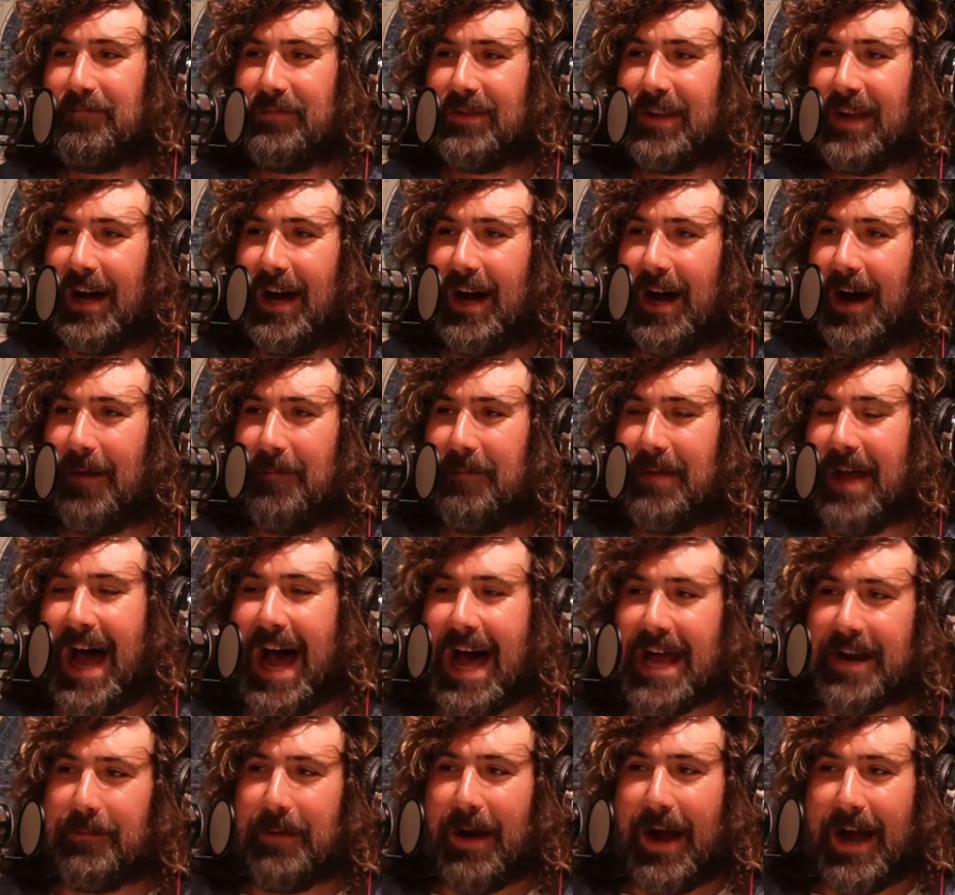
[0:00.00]

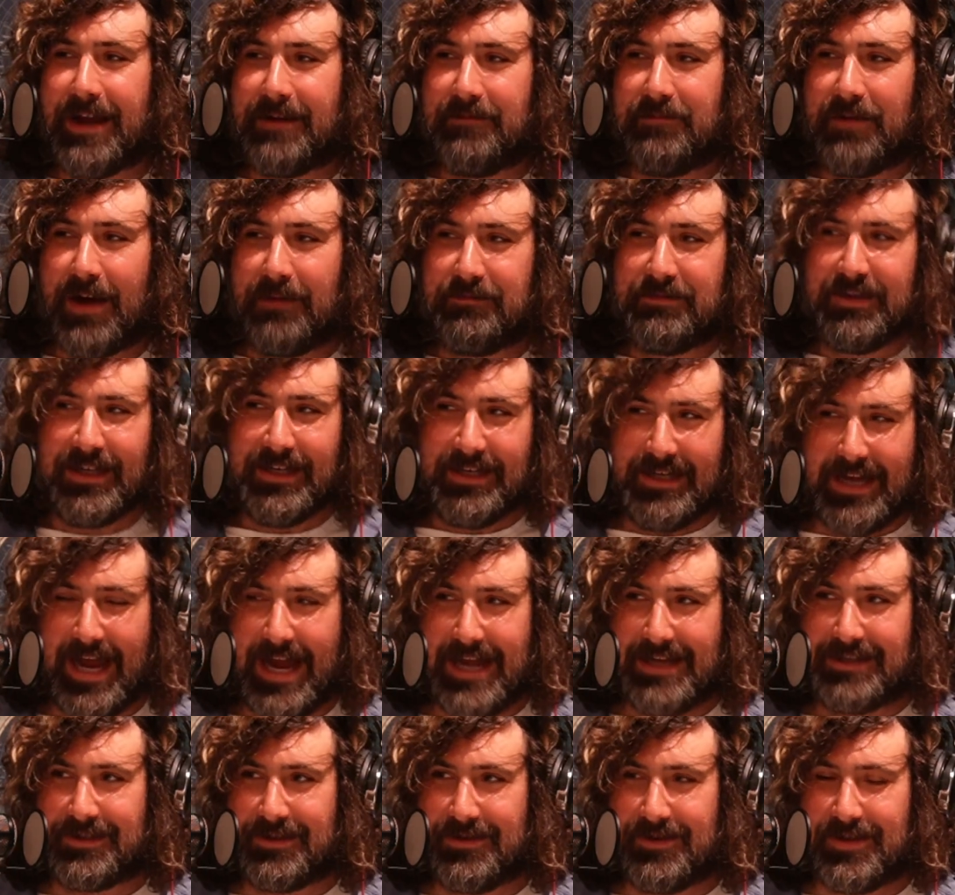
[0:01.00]
Adam, I'm dying to
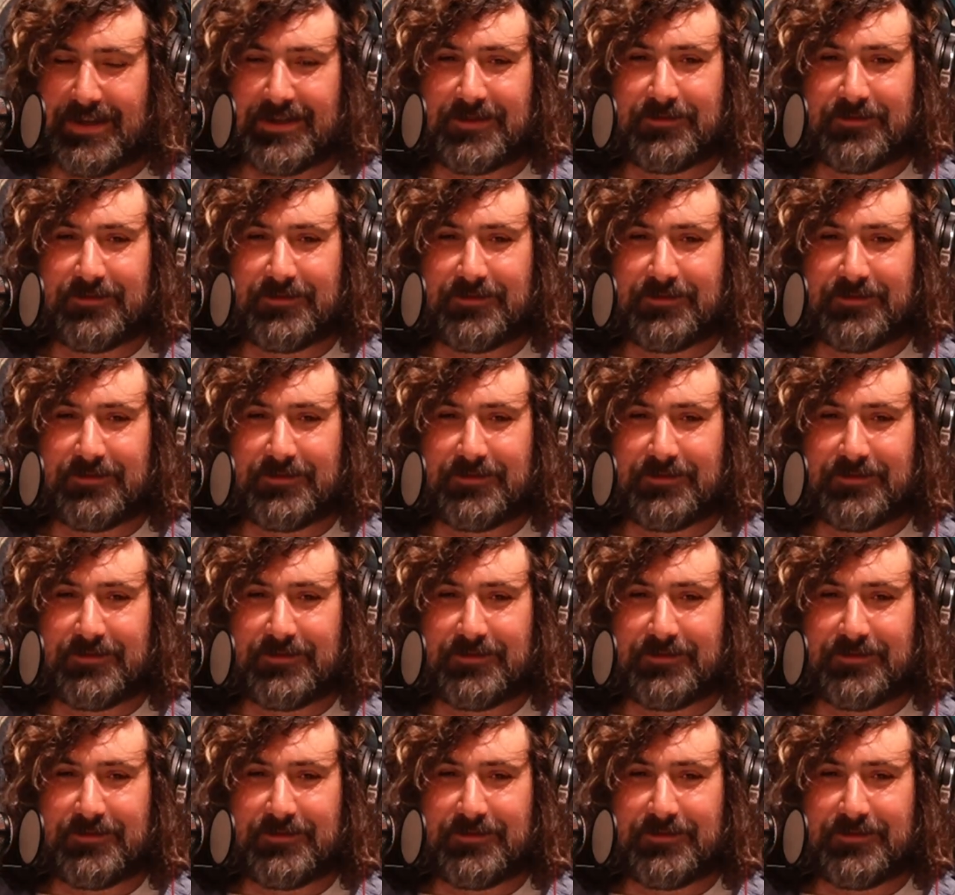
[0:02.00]
ask you this.